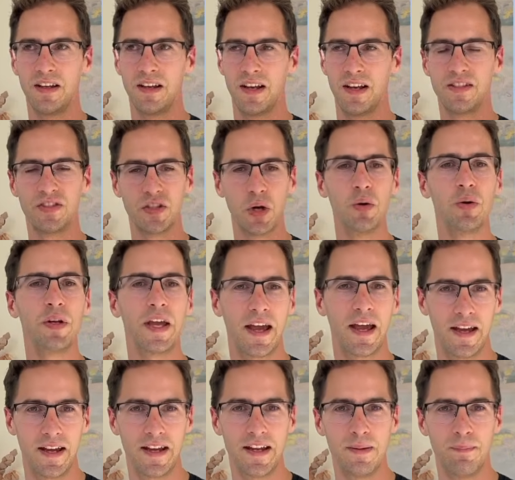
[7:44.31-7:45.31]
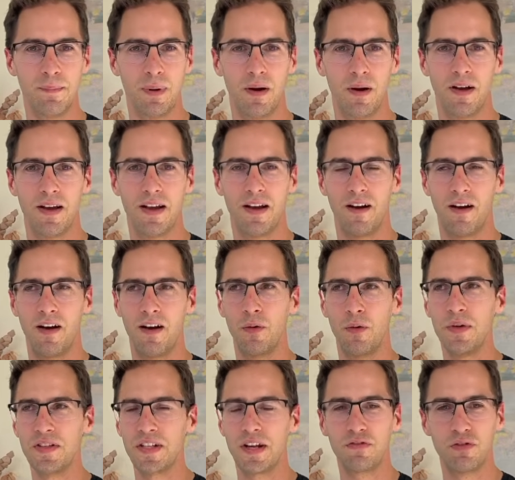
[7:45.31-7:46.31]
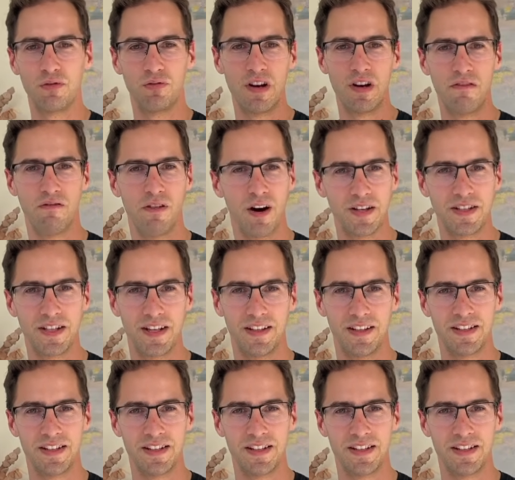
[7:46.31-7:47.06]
it's okay, but I always have to rewrite it.